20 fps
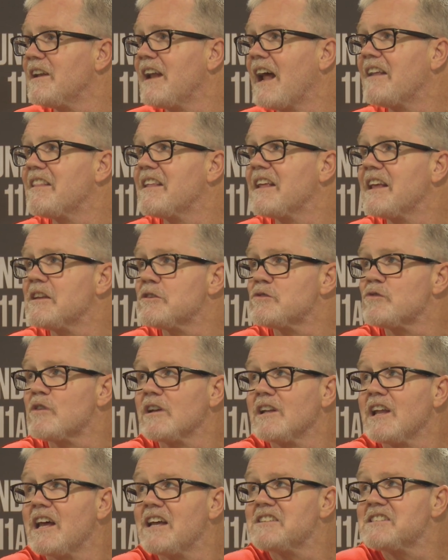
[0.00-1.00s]
get cut
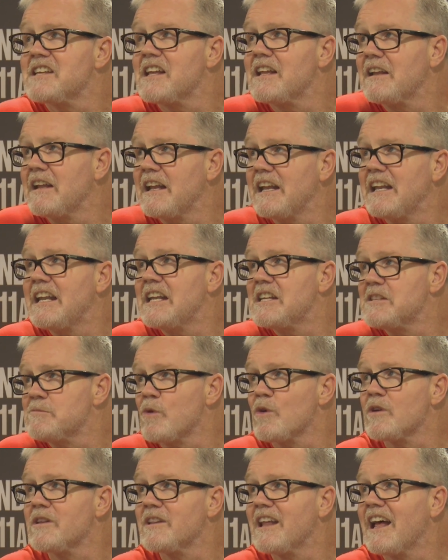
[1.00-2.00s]
or, you know,
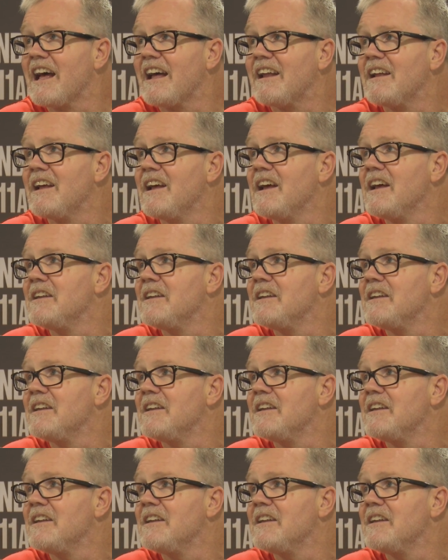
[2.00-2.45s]
anything that